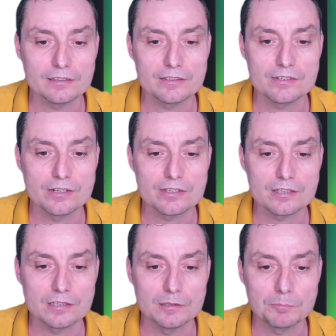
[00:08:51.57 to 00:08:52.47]
It's
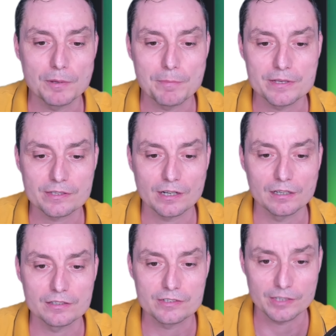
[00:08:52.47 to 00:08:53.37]
just pip
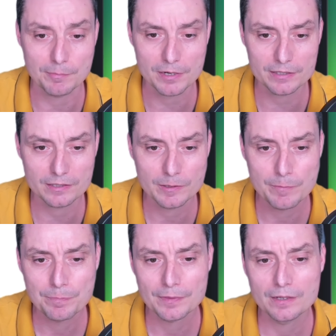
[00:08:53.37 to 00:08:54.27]
install Streamlit.
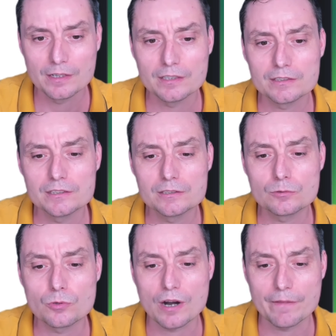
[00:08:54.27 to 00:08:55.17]
And
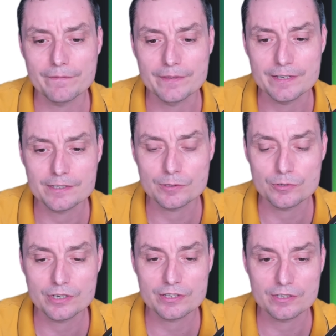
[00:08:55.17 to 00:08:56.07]
to run this, you
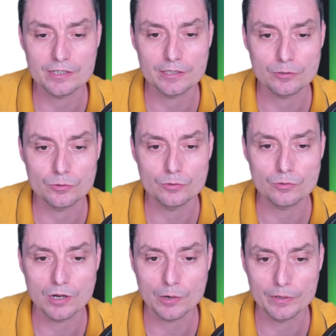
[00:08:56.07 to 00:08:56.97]
just need to
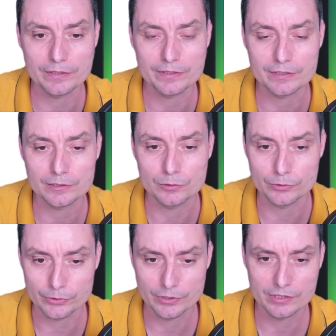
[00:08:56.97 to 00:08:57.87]
go and
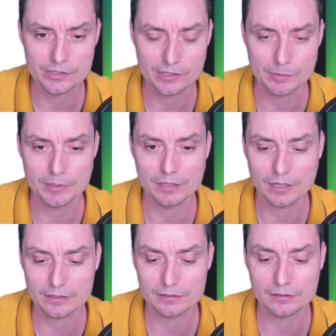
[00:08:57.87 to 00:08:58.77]
do
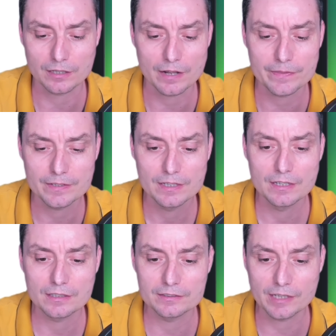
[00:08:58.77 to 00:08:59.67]
Streamlit run and the